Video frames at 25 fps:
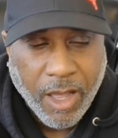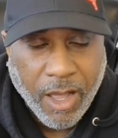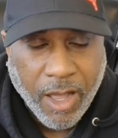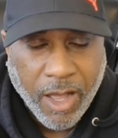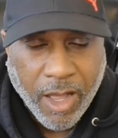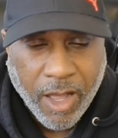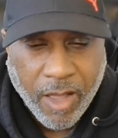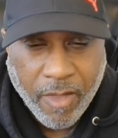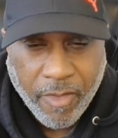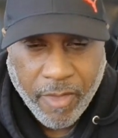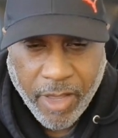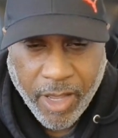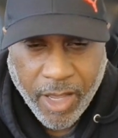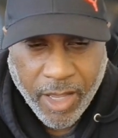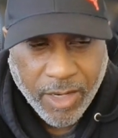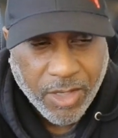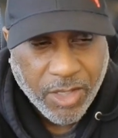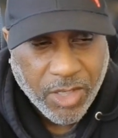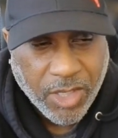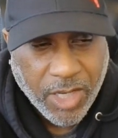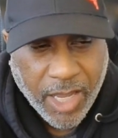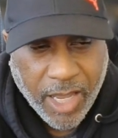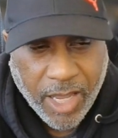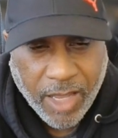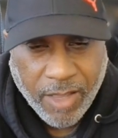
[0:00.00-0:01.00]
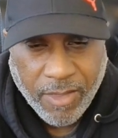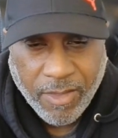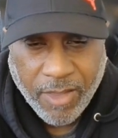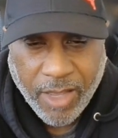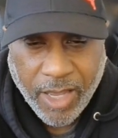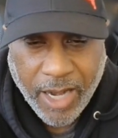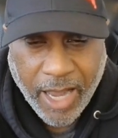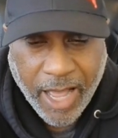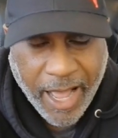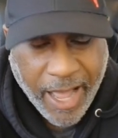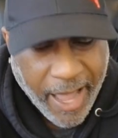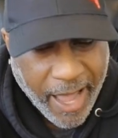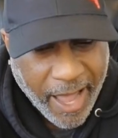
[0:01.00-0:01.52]
Uh, they understand
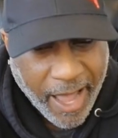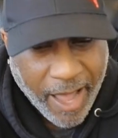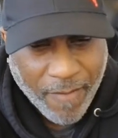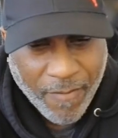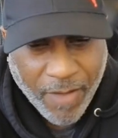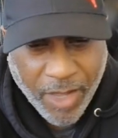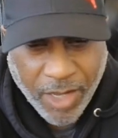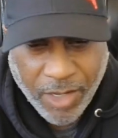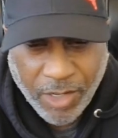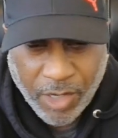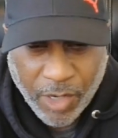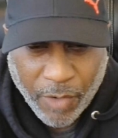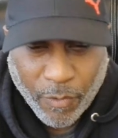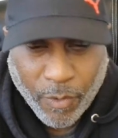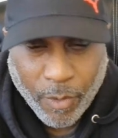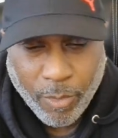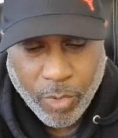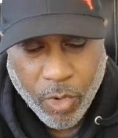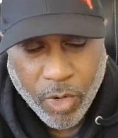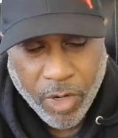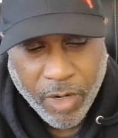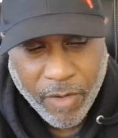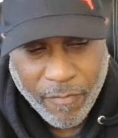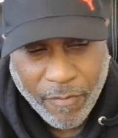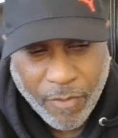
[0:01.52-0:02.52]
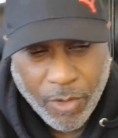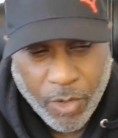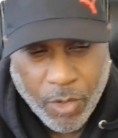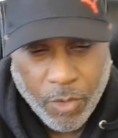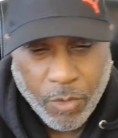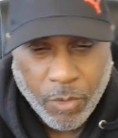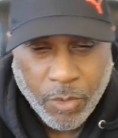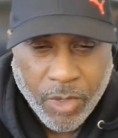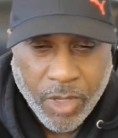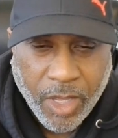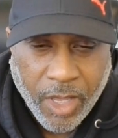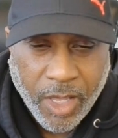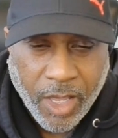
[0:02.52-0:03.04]
that I have a different point of
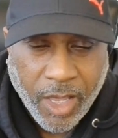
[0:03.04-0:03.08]
view.